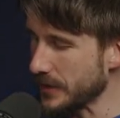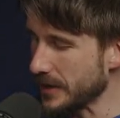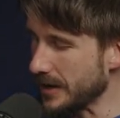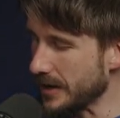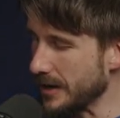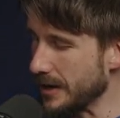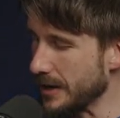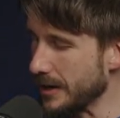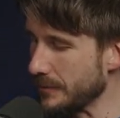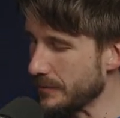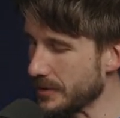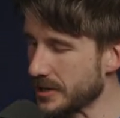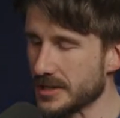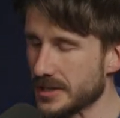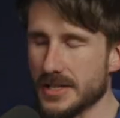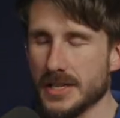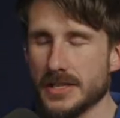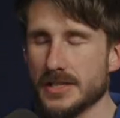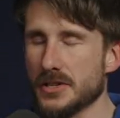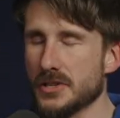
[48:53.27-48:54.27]
because um,
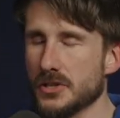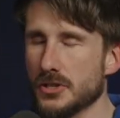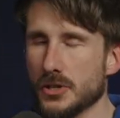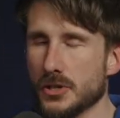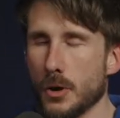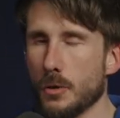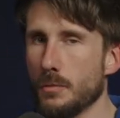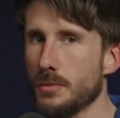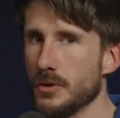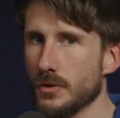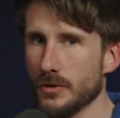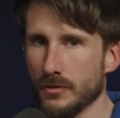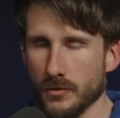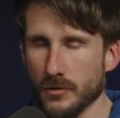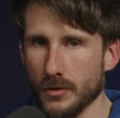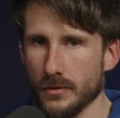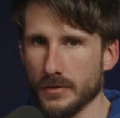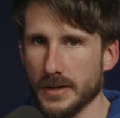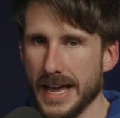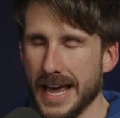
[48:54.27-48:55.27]
this is so
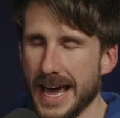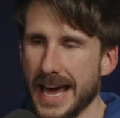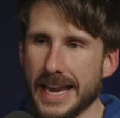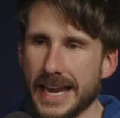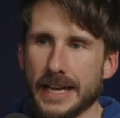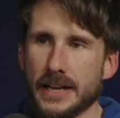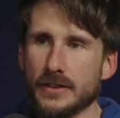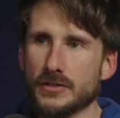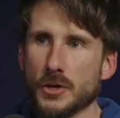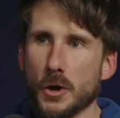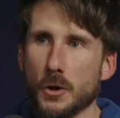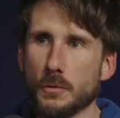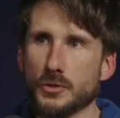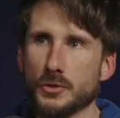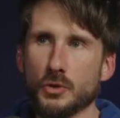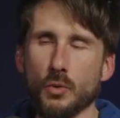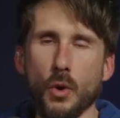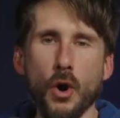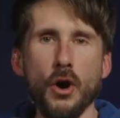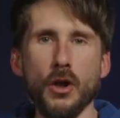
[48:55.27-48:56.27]
beautiful and it gives hope
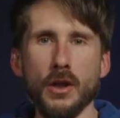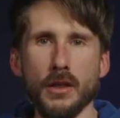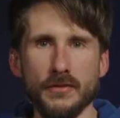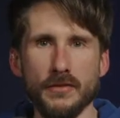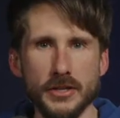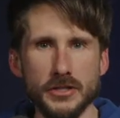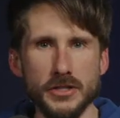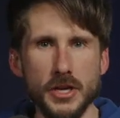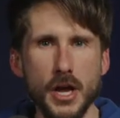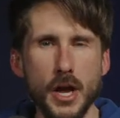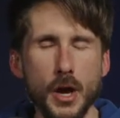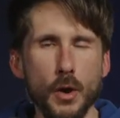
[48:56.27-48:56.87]
to all of us,